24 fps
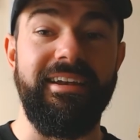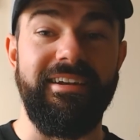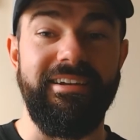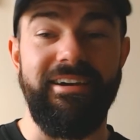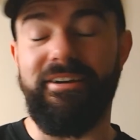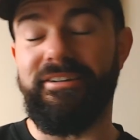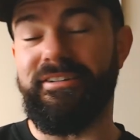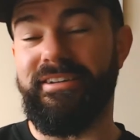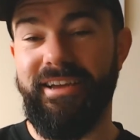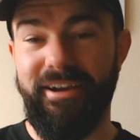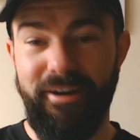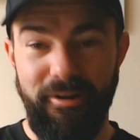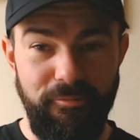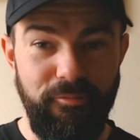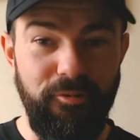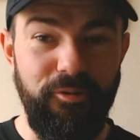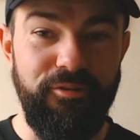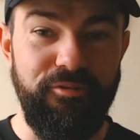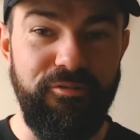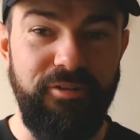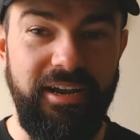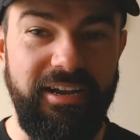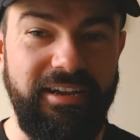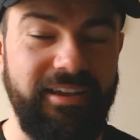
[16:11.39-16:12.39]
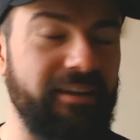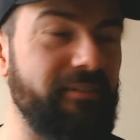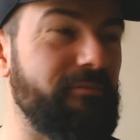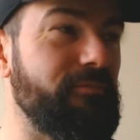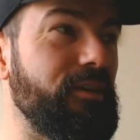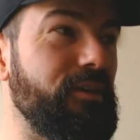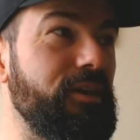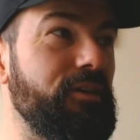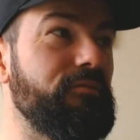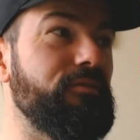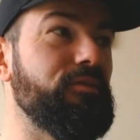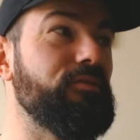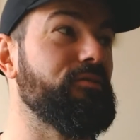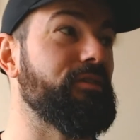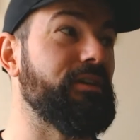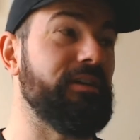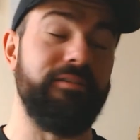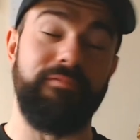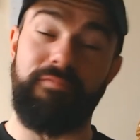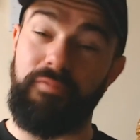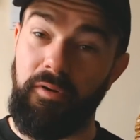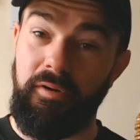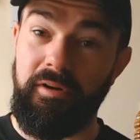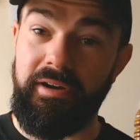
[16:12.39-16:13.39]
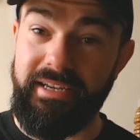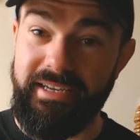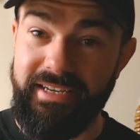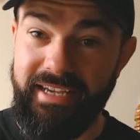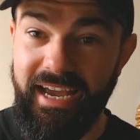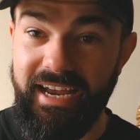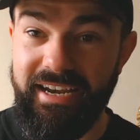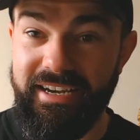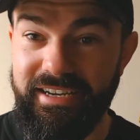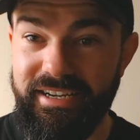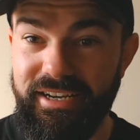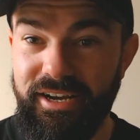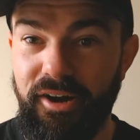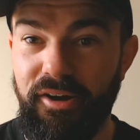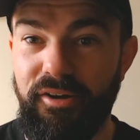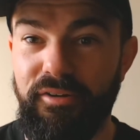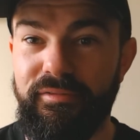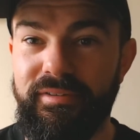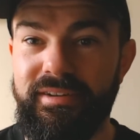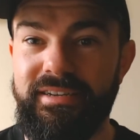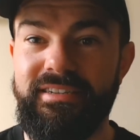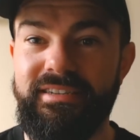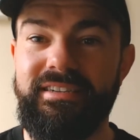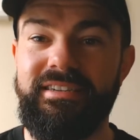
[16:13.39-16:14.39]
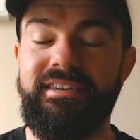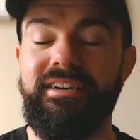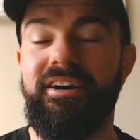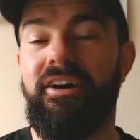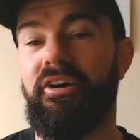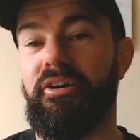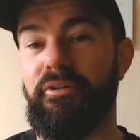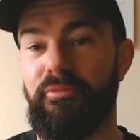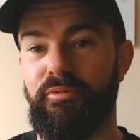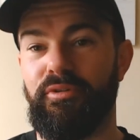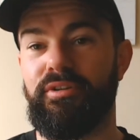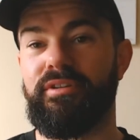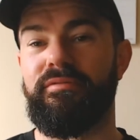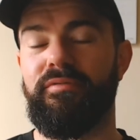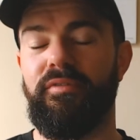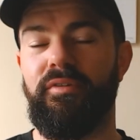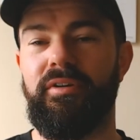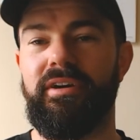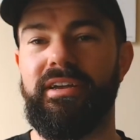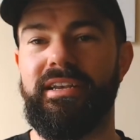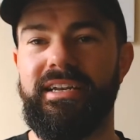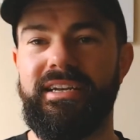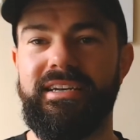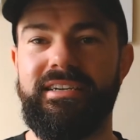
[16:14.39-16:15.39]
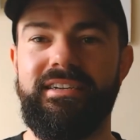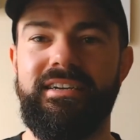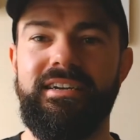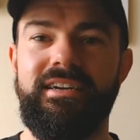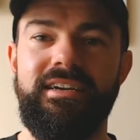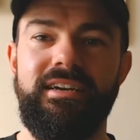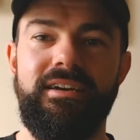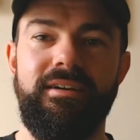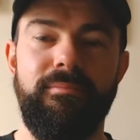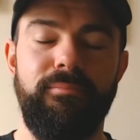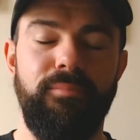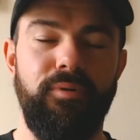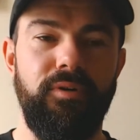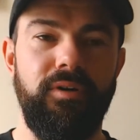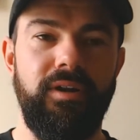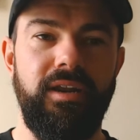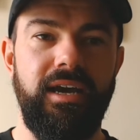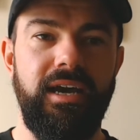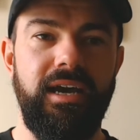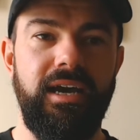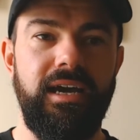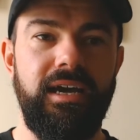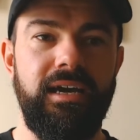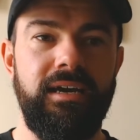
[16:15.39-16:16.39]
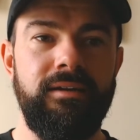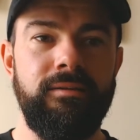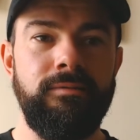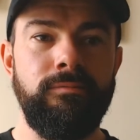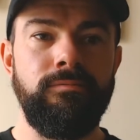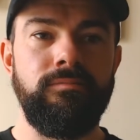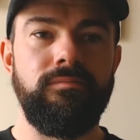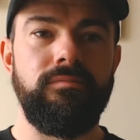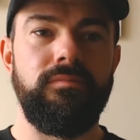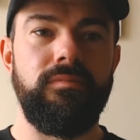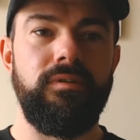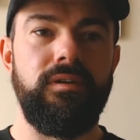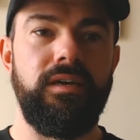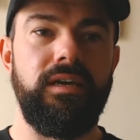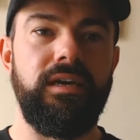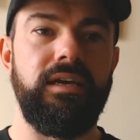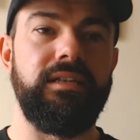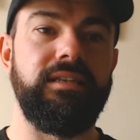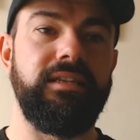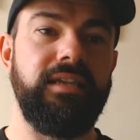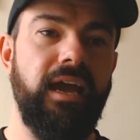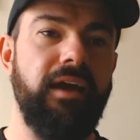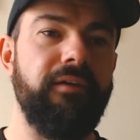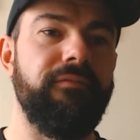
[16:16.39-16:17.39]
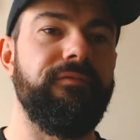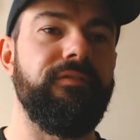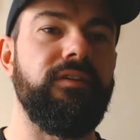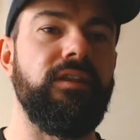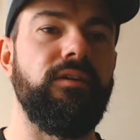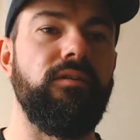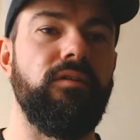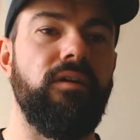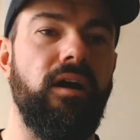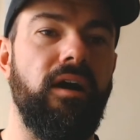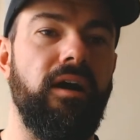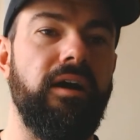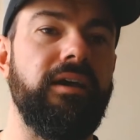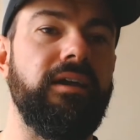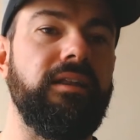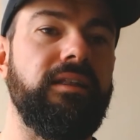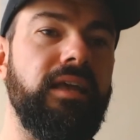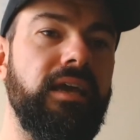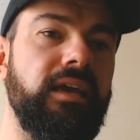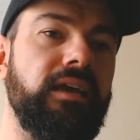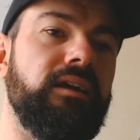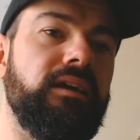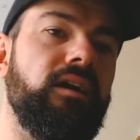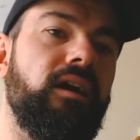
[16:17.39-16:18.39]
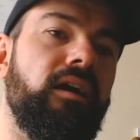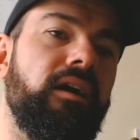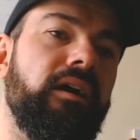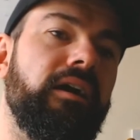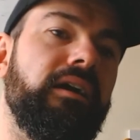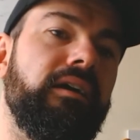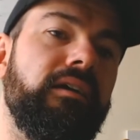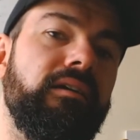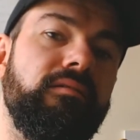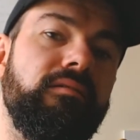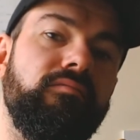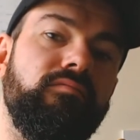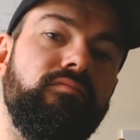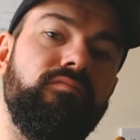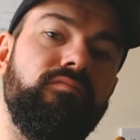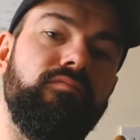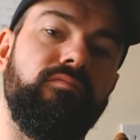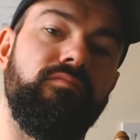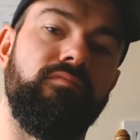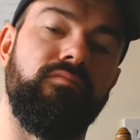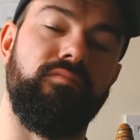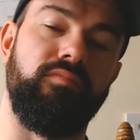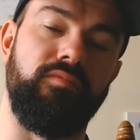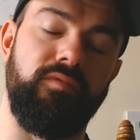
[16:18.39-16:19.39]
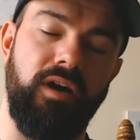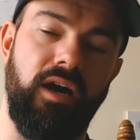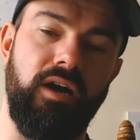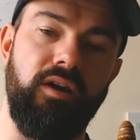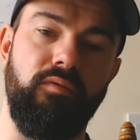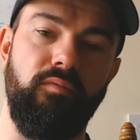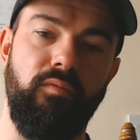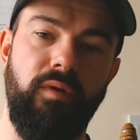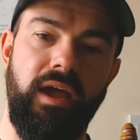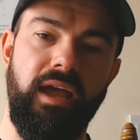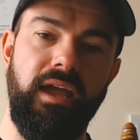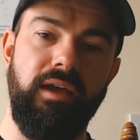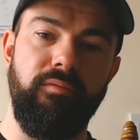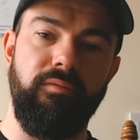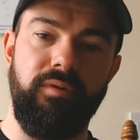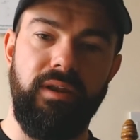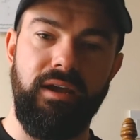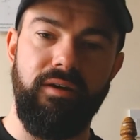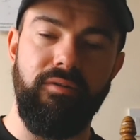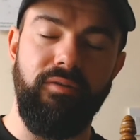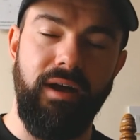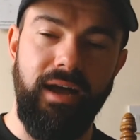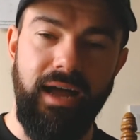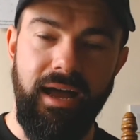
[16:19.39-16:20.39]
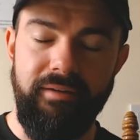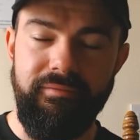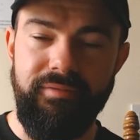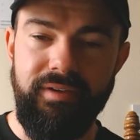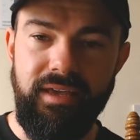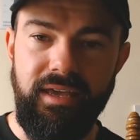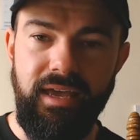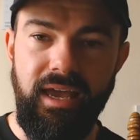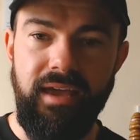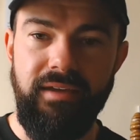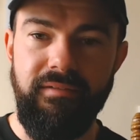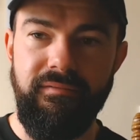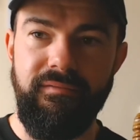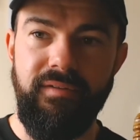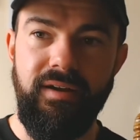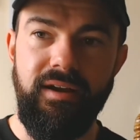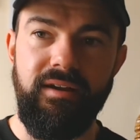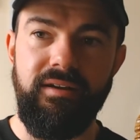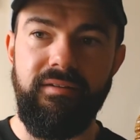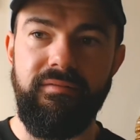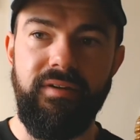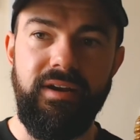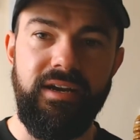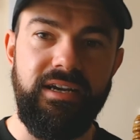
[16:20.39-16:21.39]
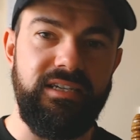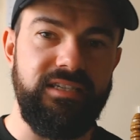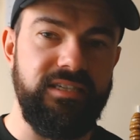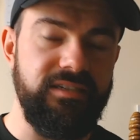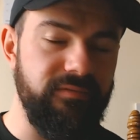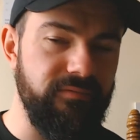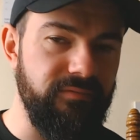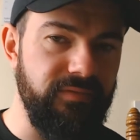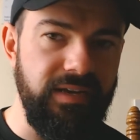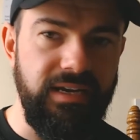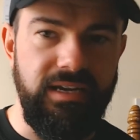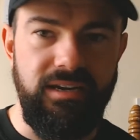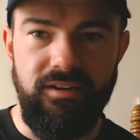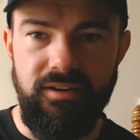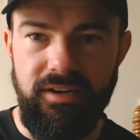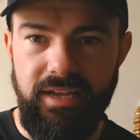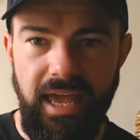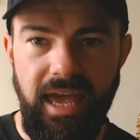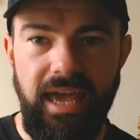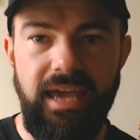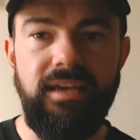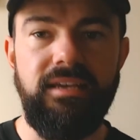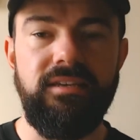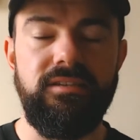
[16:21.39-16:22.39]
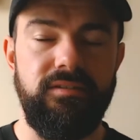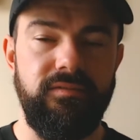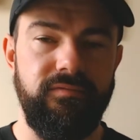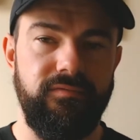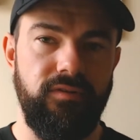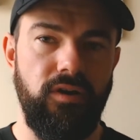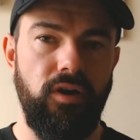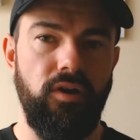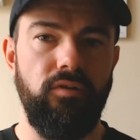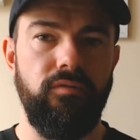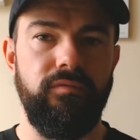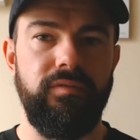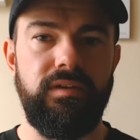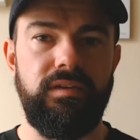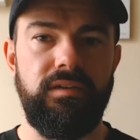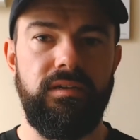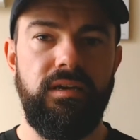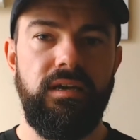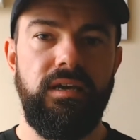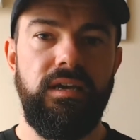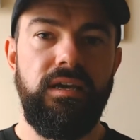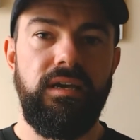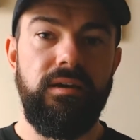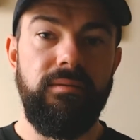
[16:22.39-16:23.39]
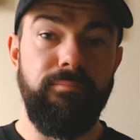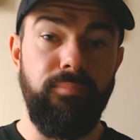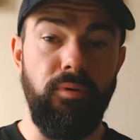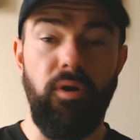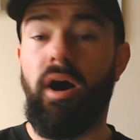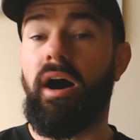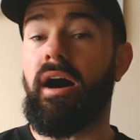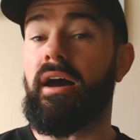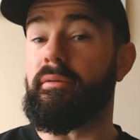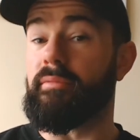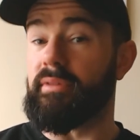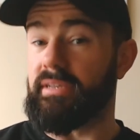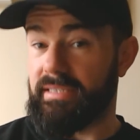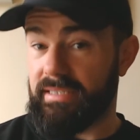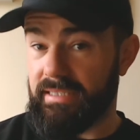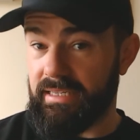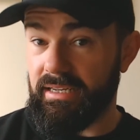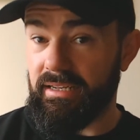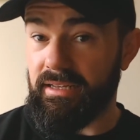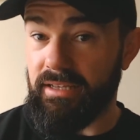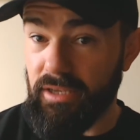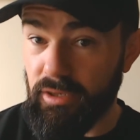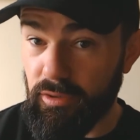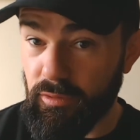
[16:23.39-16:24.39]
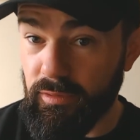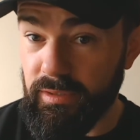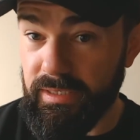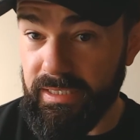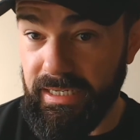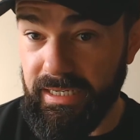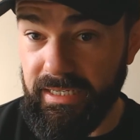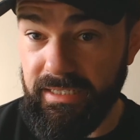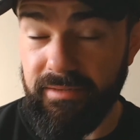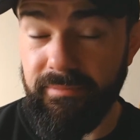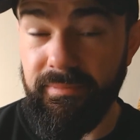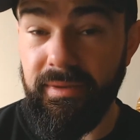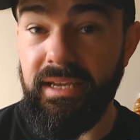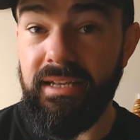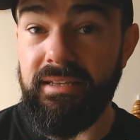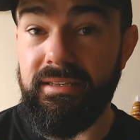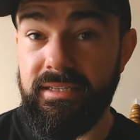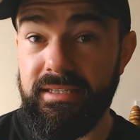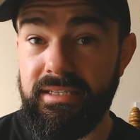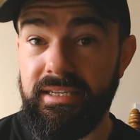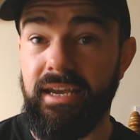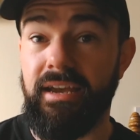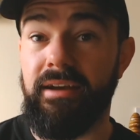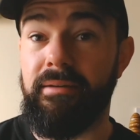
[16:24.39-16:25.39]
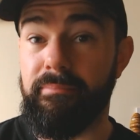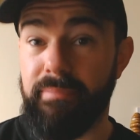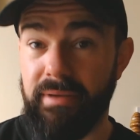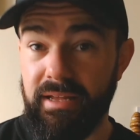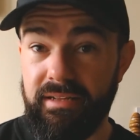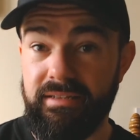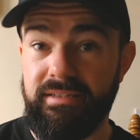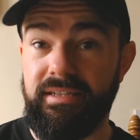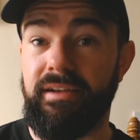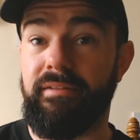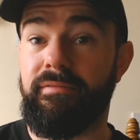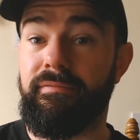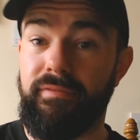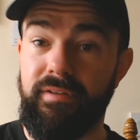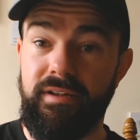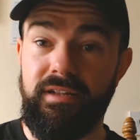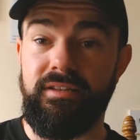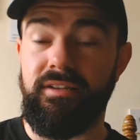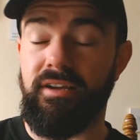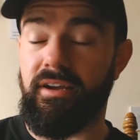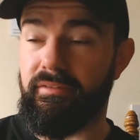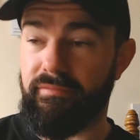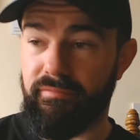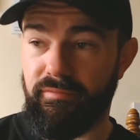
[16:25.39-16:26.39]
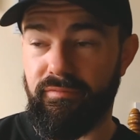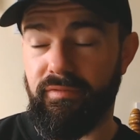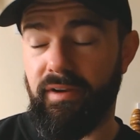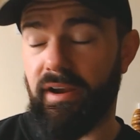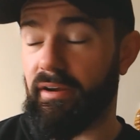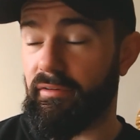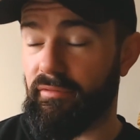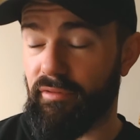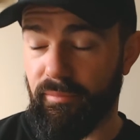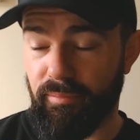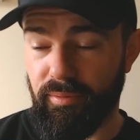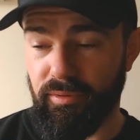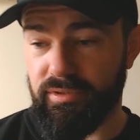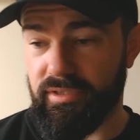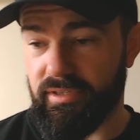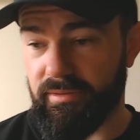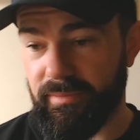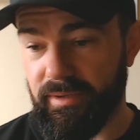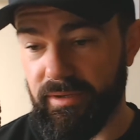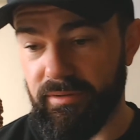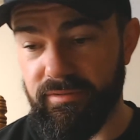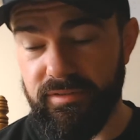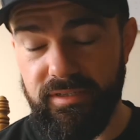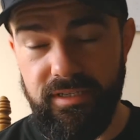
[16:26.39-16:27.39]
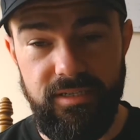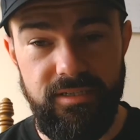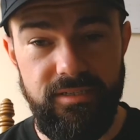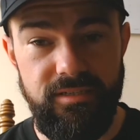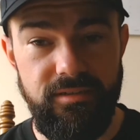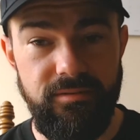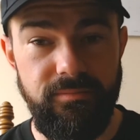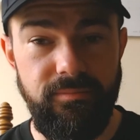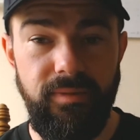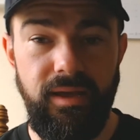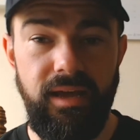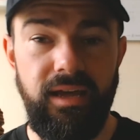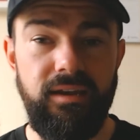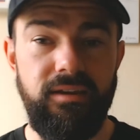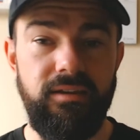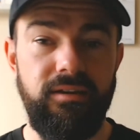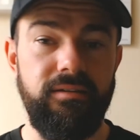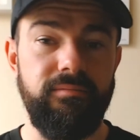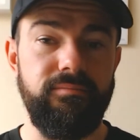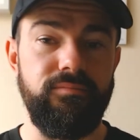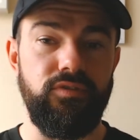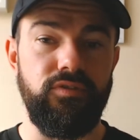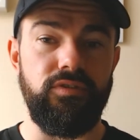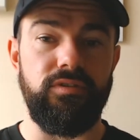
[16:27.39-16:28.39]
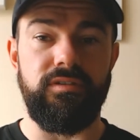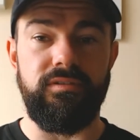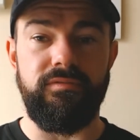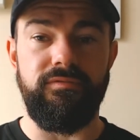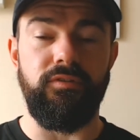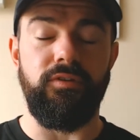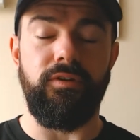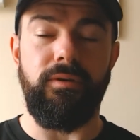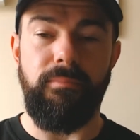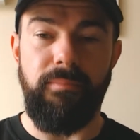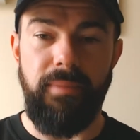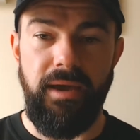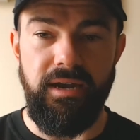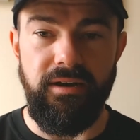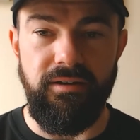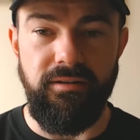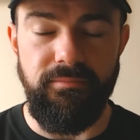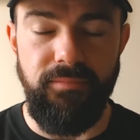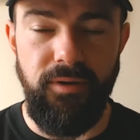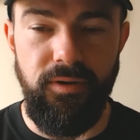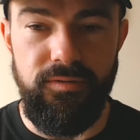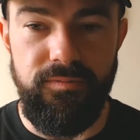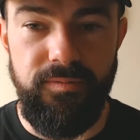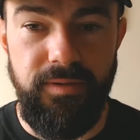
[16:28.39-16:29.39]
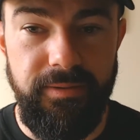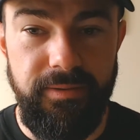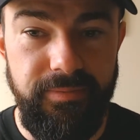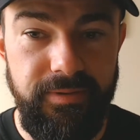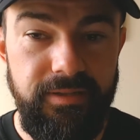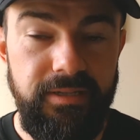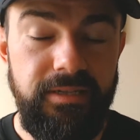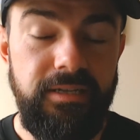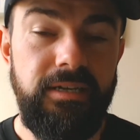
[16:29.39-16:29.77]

I wouldn't recommend, if you can avoid getting COVID, I would avoid it. But it definitely, I think I got away without having a very severe case of COVID. But I will still use it as a means to say I'm built different, I have a very robust immune system, and I'm just fucking better than most people.